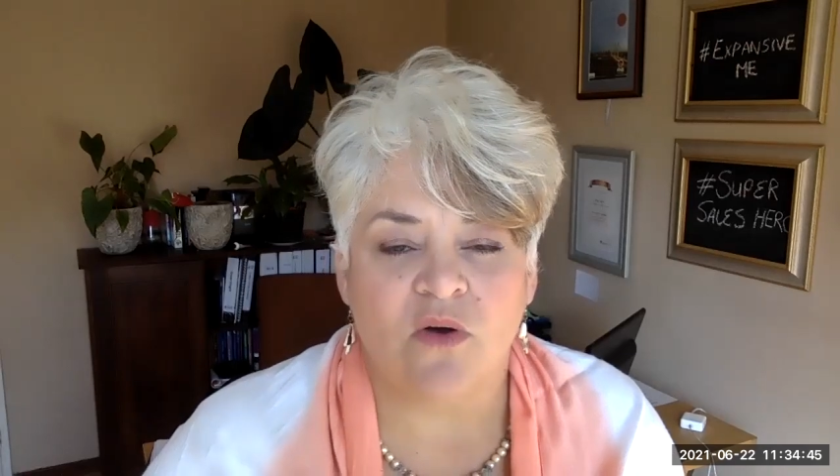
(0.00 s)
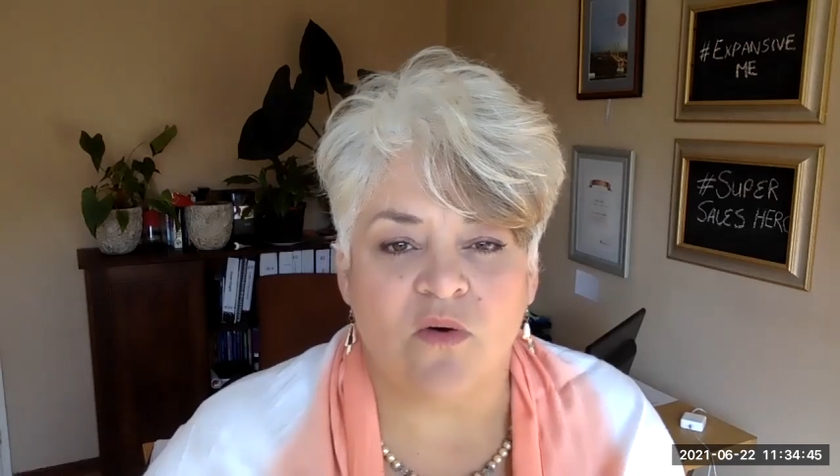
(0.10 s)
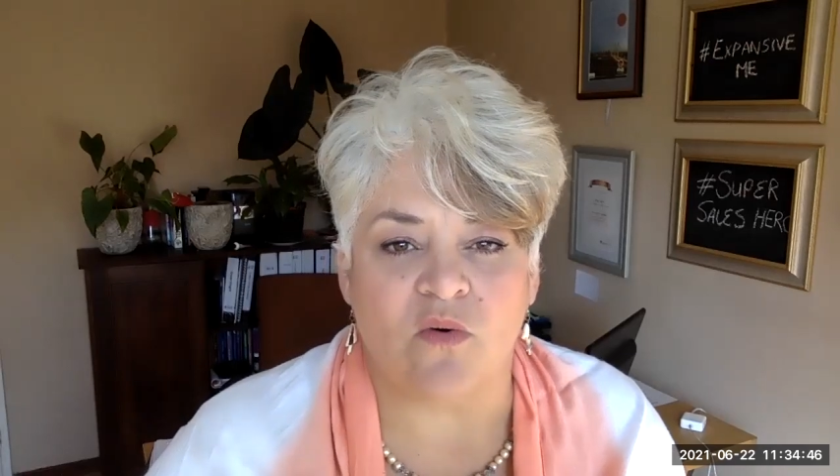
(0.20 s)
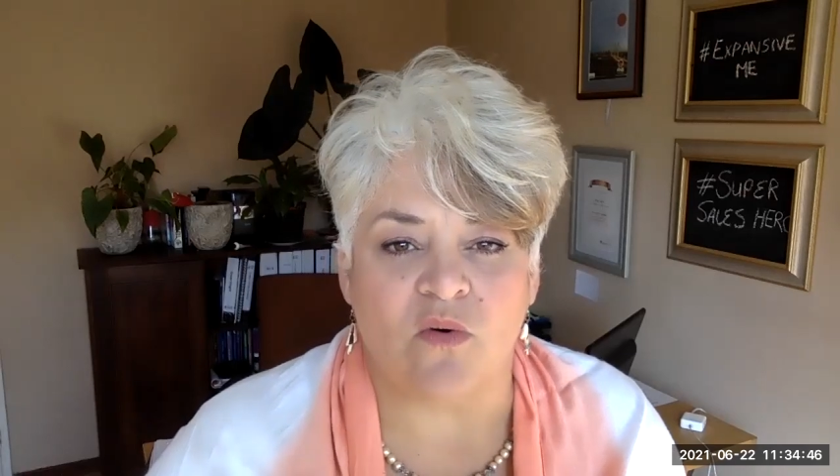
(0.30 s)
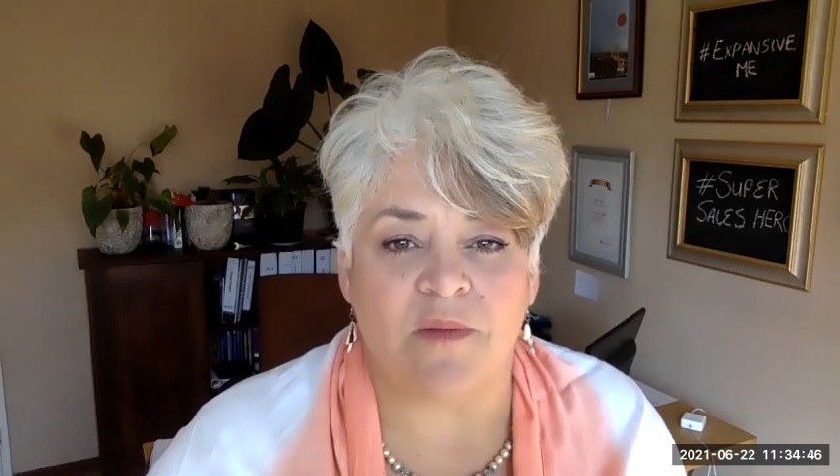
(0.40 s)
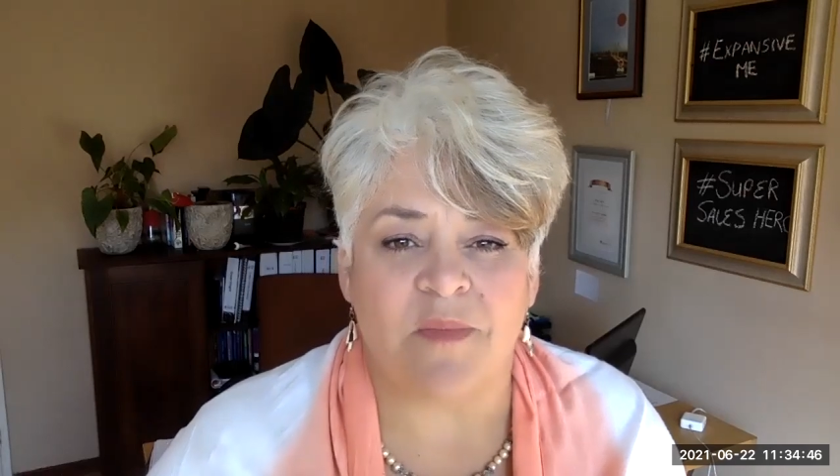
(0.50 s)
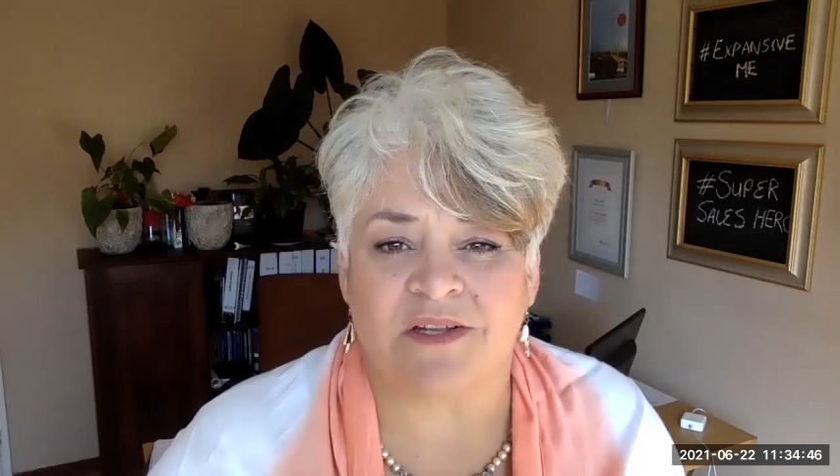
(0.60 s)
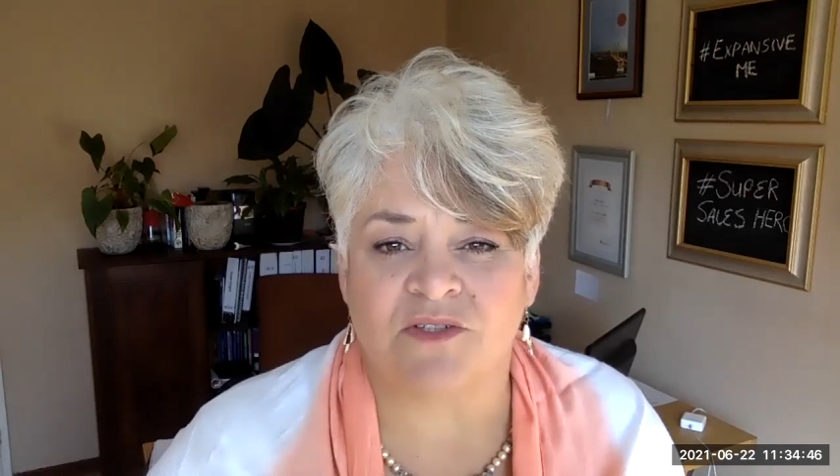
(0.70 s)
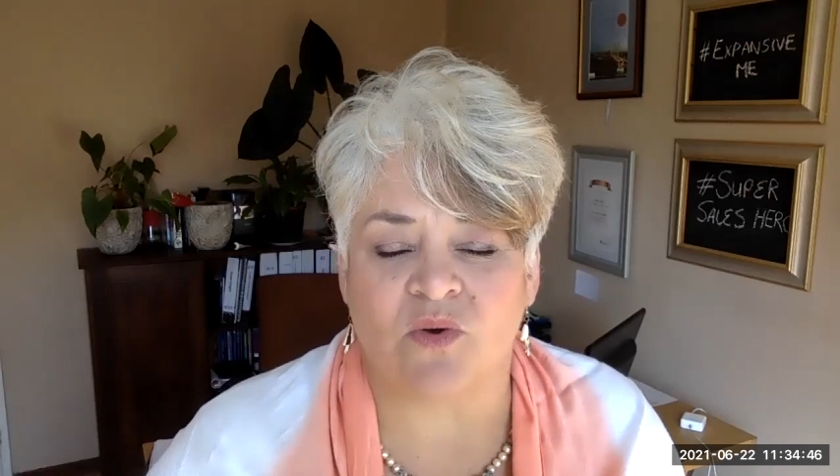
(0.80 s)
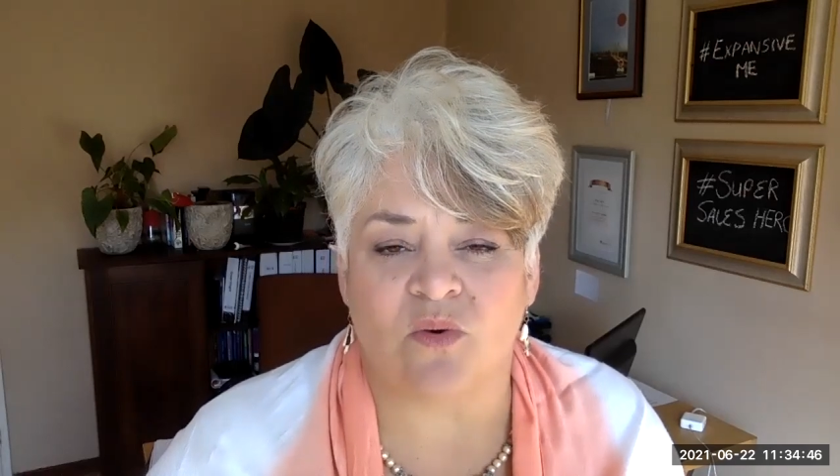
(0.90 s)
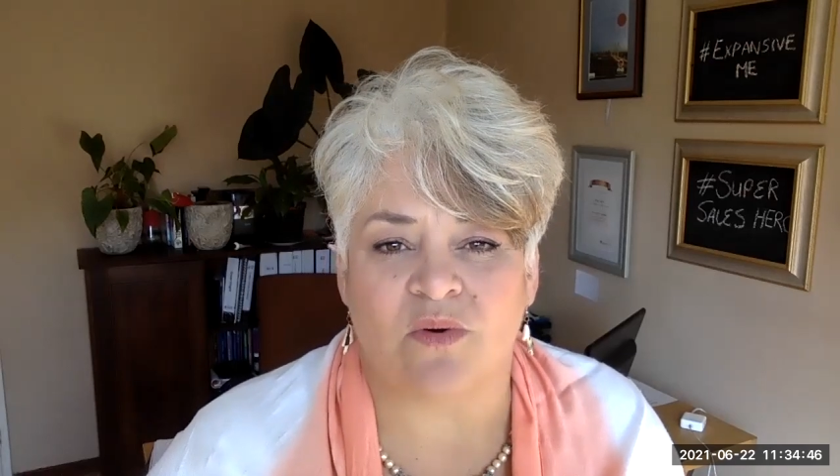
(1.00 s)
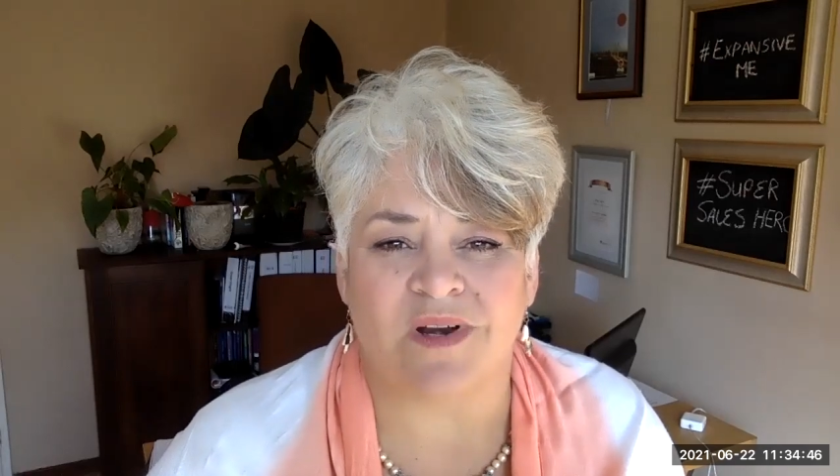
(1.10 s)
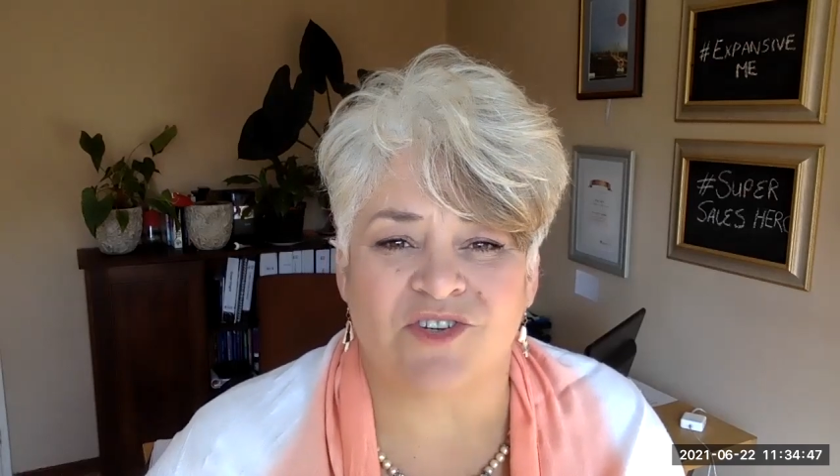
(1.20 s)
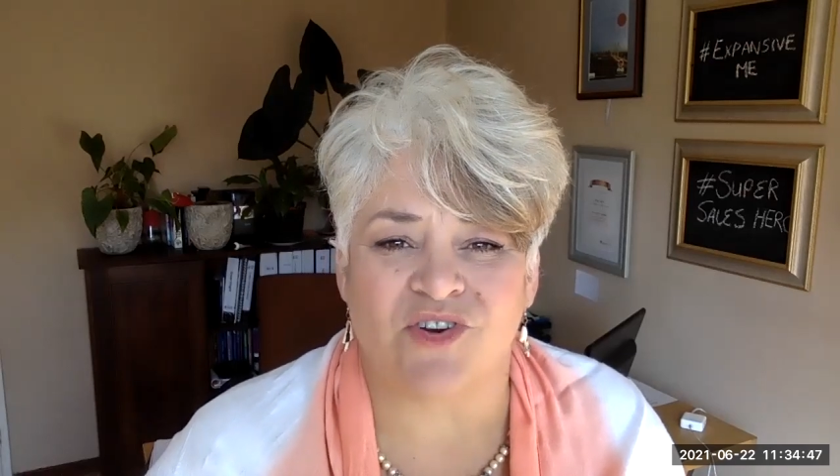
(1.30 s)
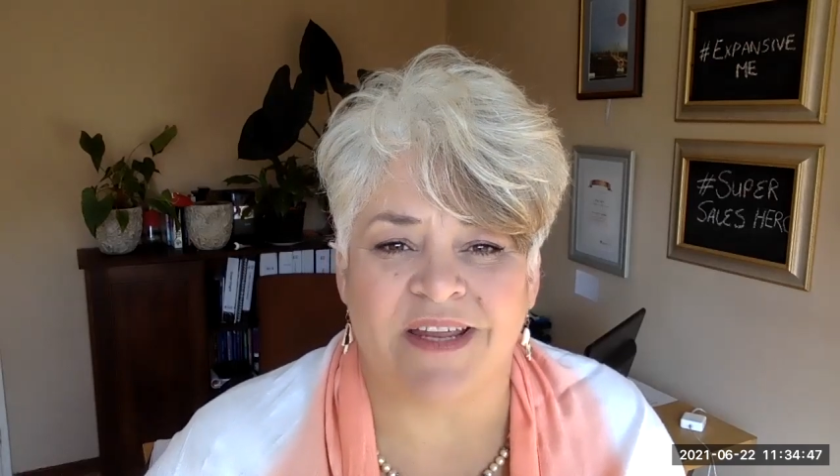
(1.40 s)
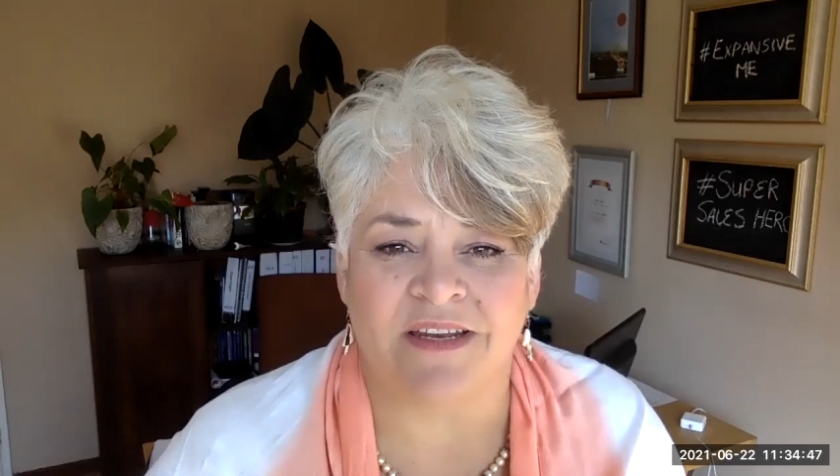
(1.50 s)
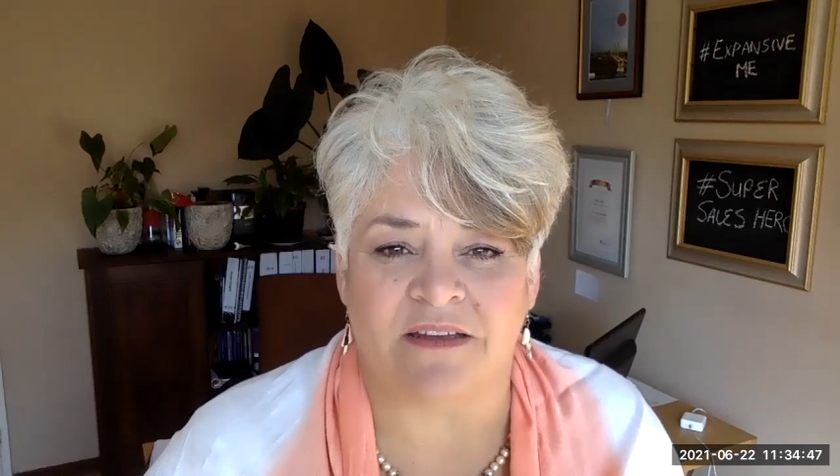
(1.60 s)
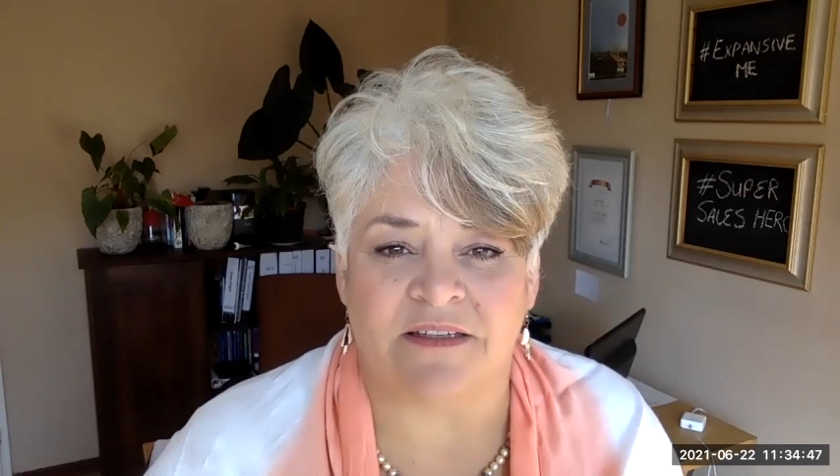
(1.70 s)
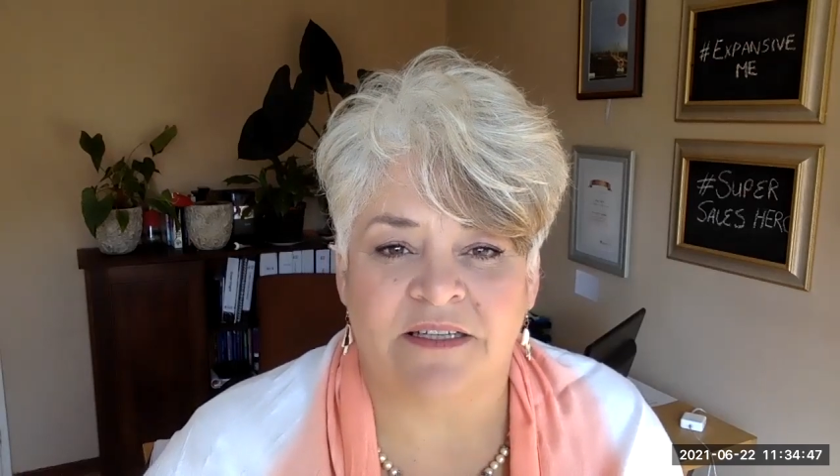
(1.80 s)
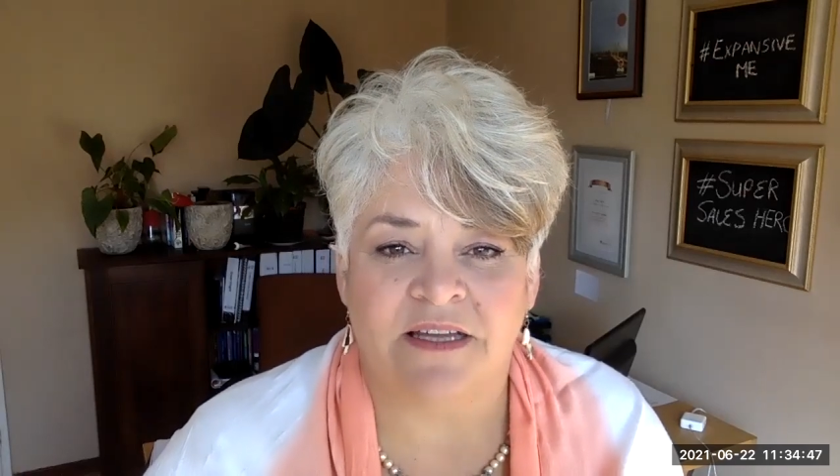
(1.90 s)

or a mentor or a trainer.